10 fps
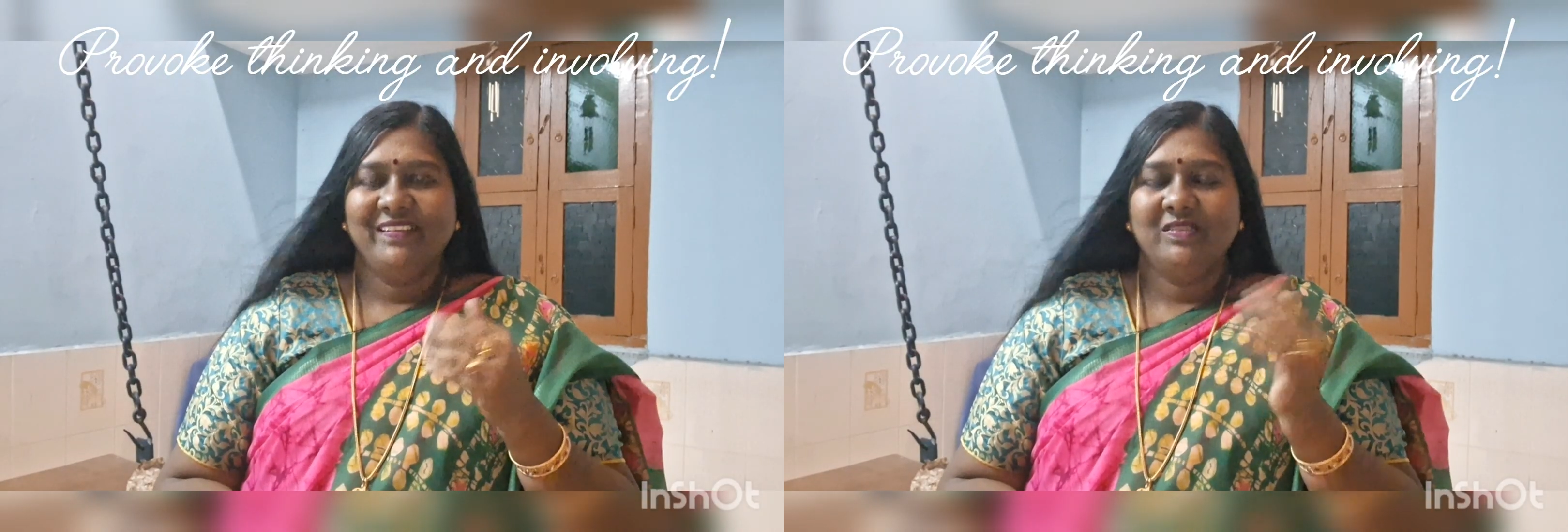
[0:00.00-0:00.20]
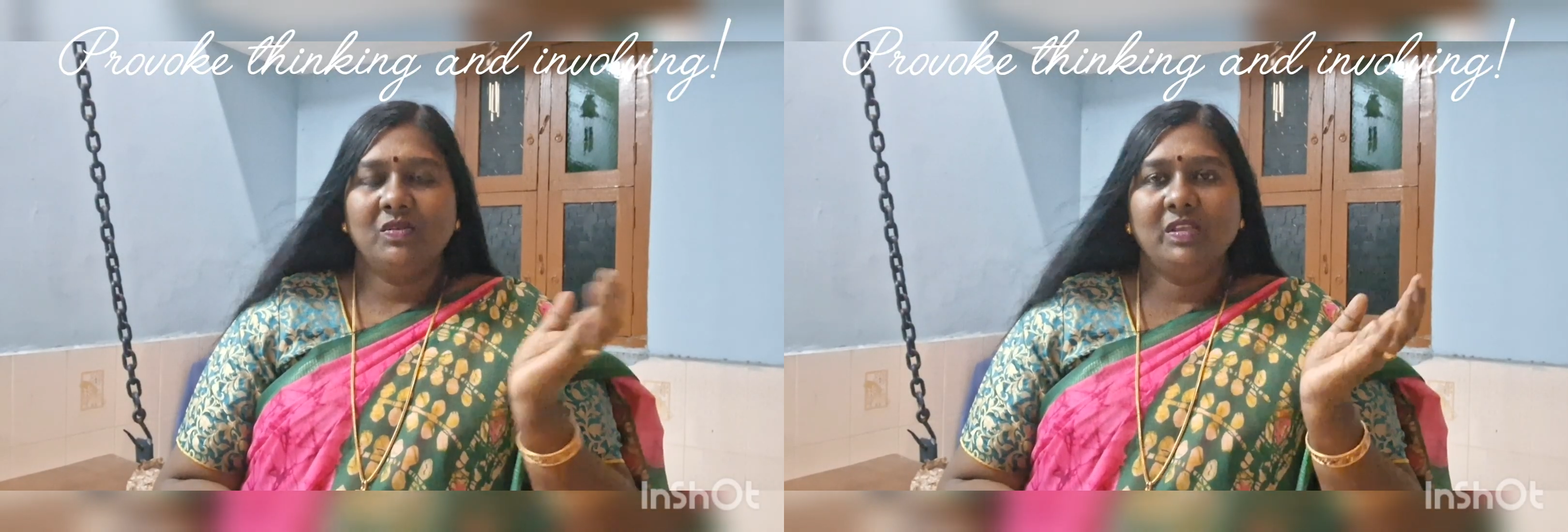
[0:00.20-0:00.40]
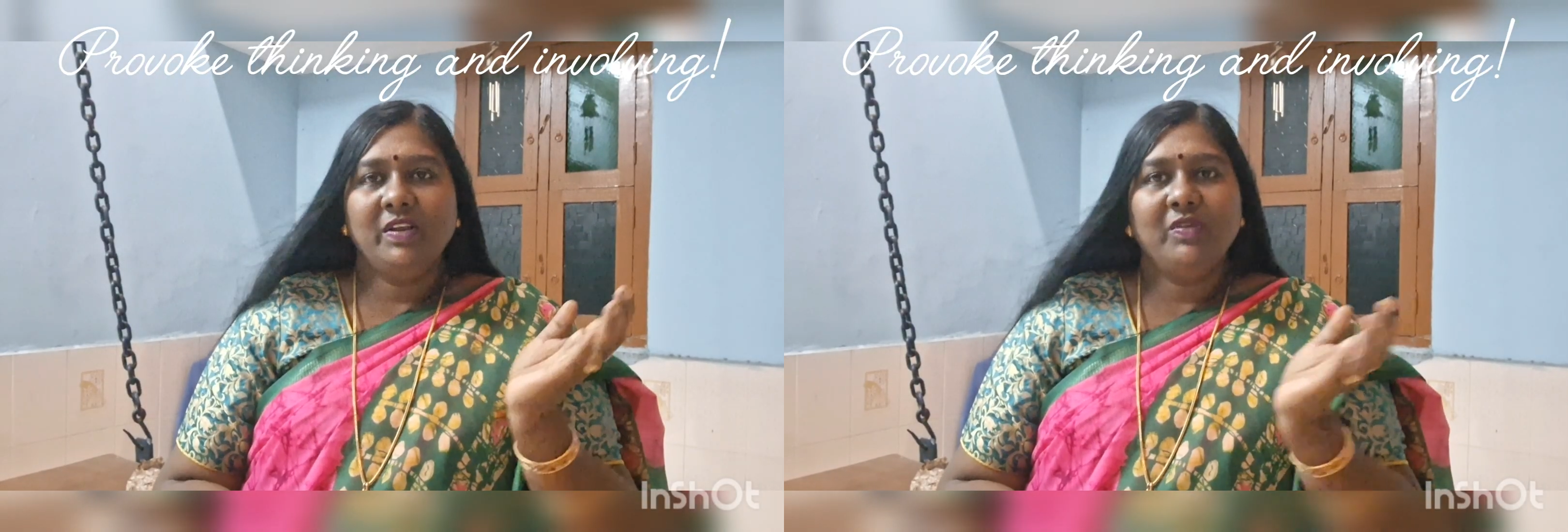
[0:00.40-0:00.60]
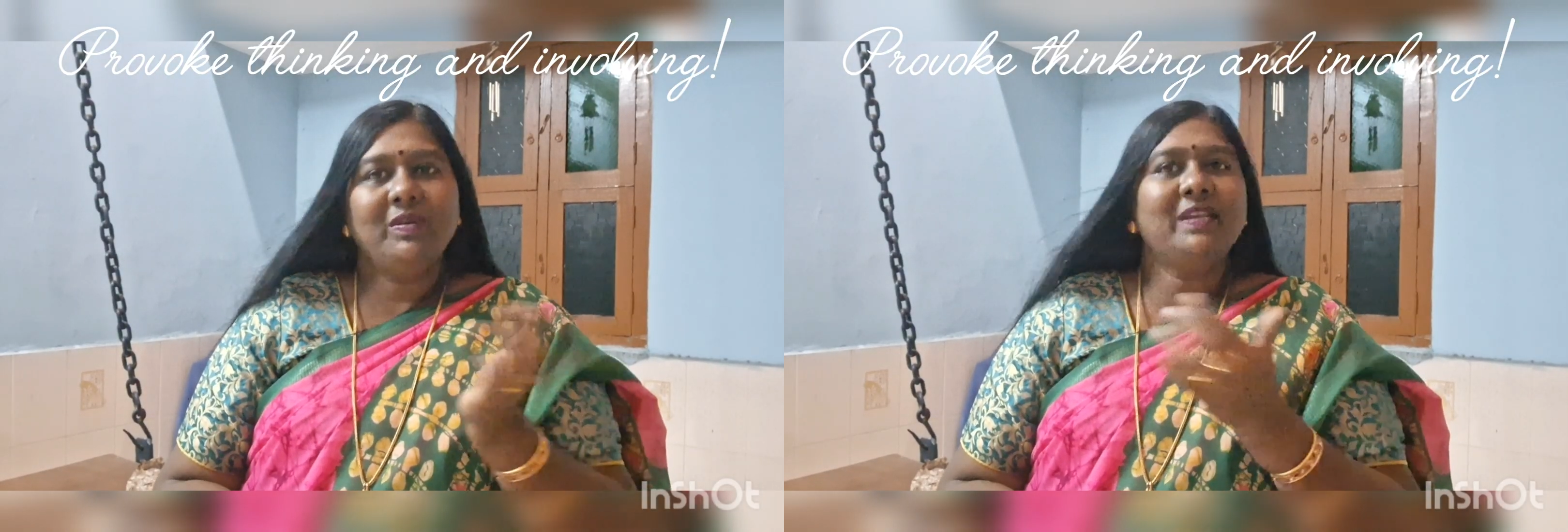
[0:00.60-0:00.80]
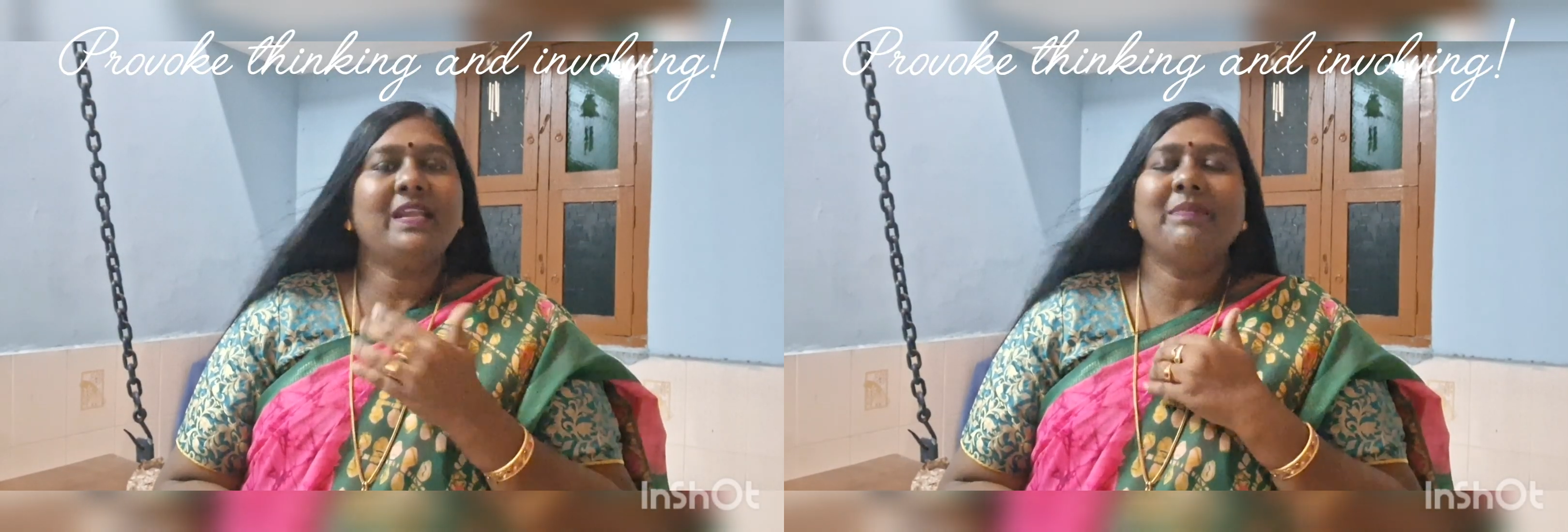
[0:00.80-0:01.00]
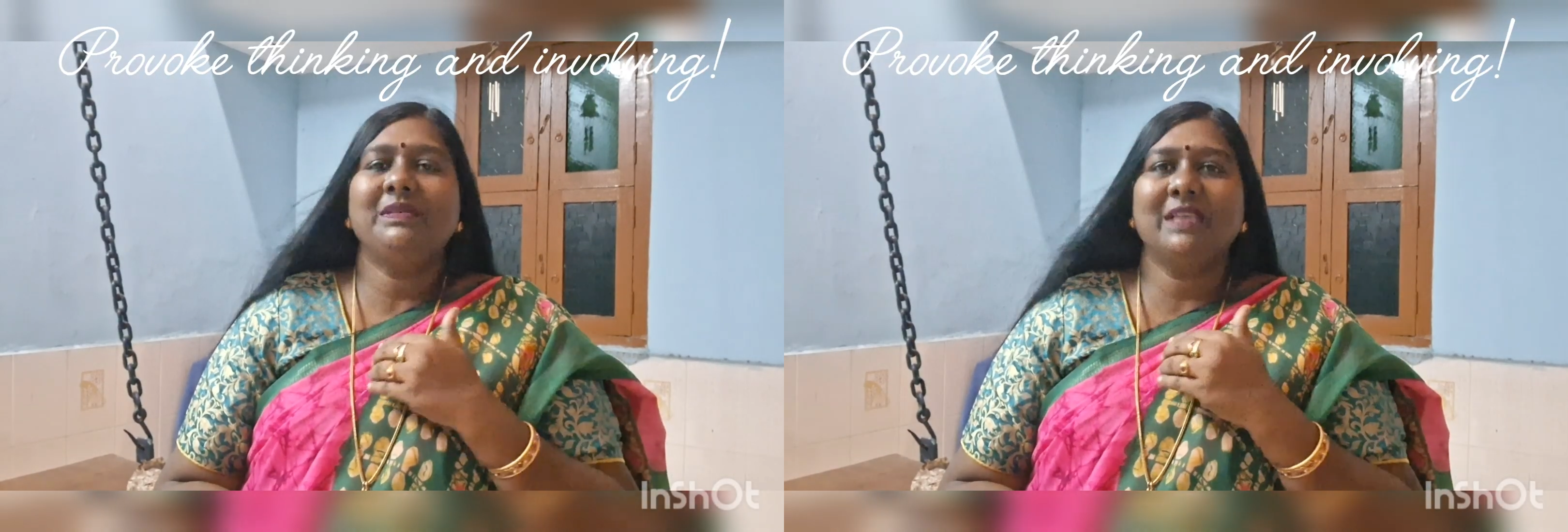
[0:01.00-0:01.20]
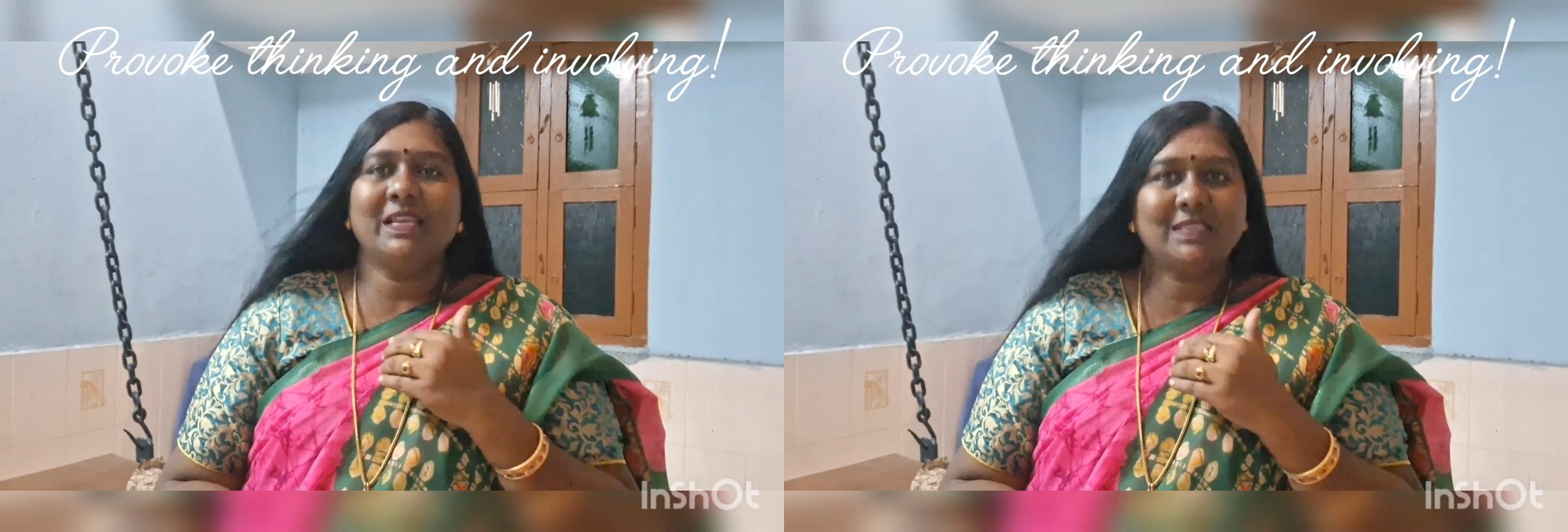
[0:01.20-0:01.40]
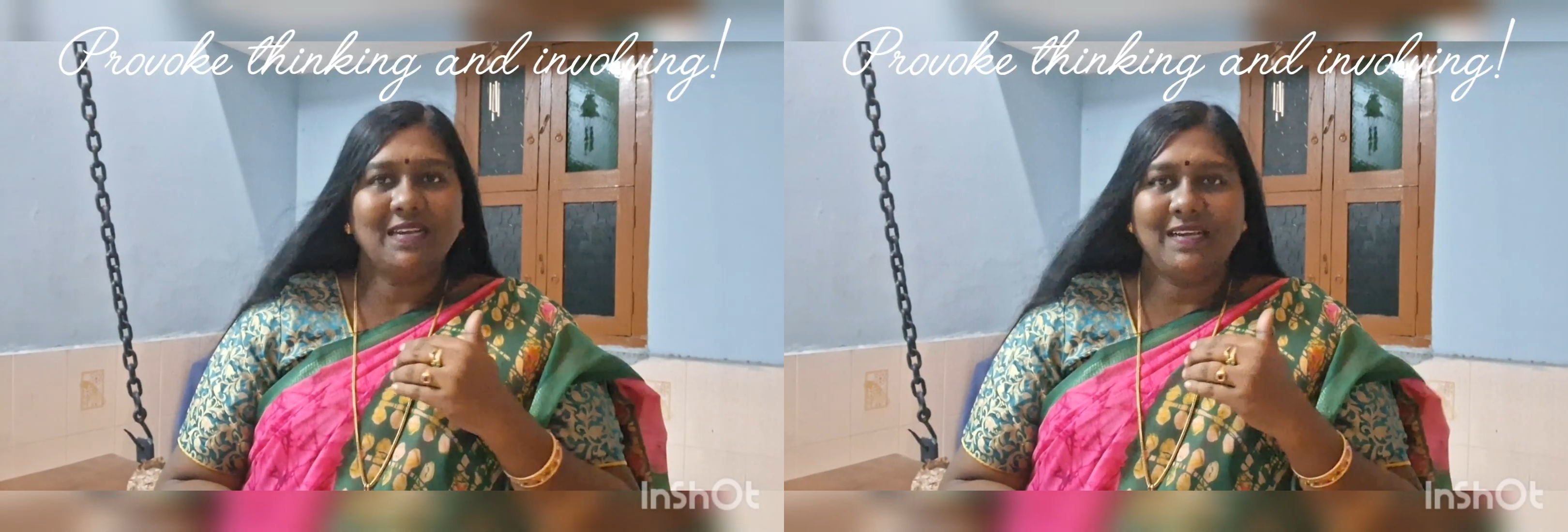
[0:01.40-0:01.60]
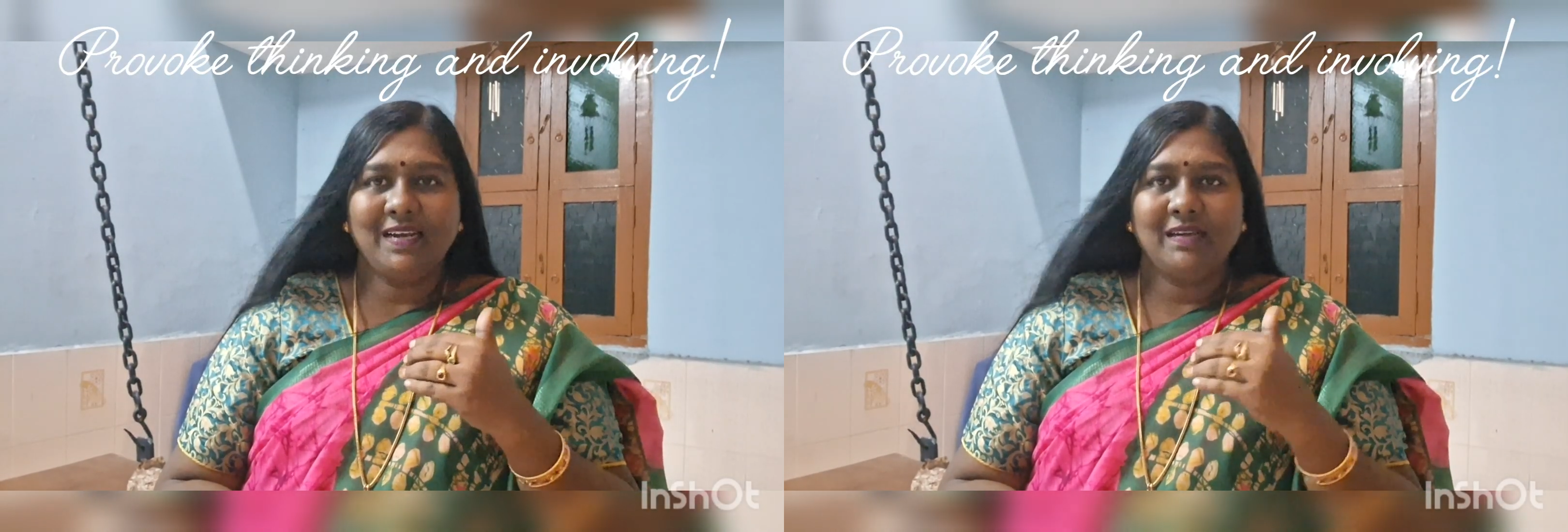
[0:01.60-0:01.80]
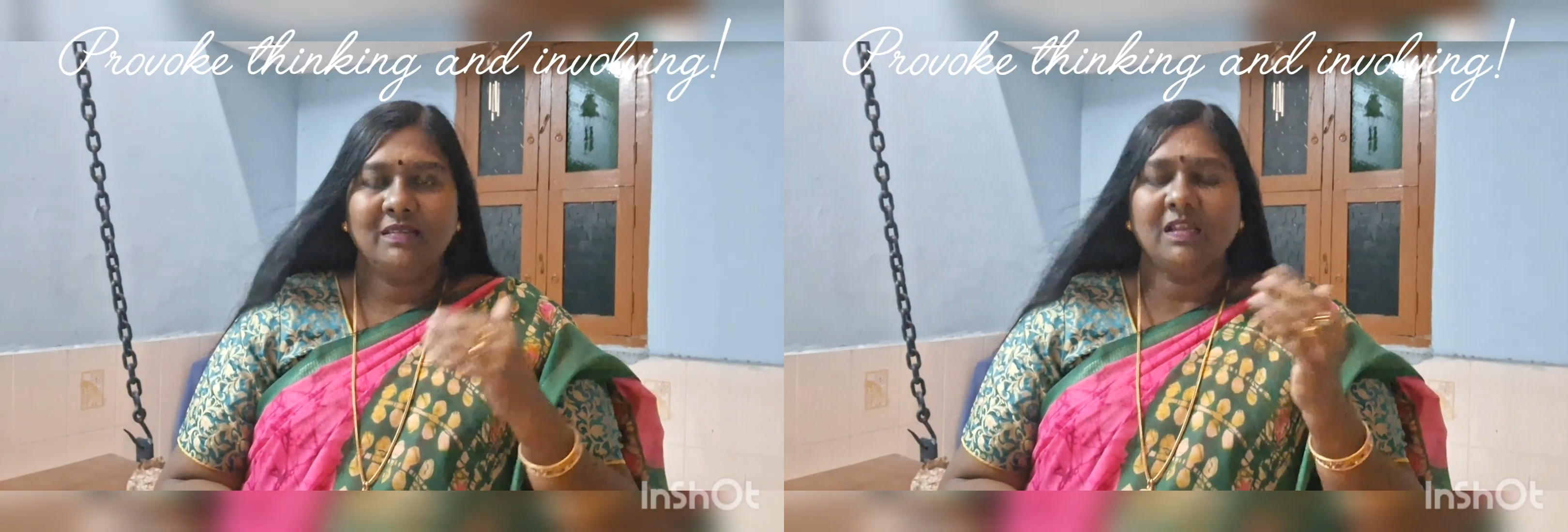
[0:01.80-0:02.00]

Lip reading: So the duty time is extended.